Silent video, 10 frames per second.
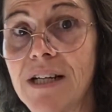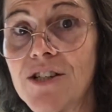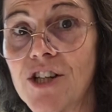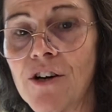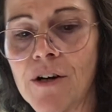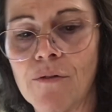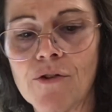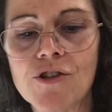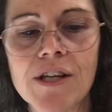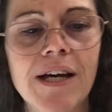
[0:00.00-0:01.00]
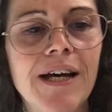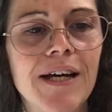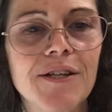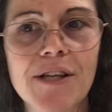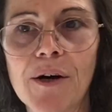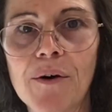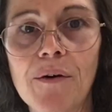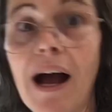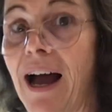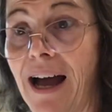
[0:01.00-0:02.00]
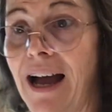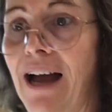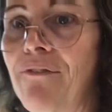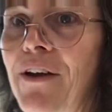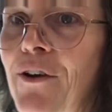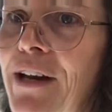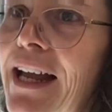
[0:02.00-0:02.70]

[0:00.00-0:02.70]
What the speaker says: turnovers. So I figured it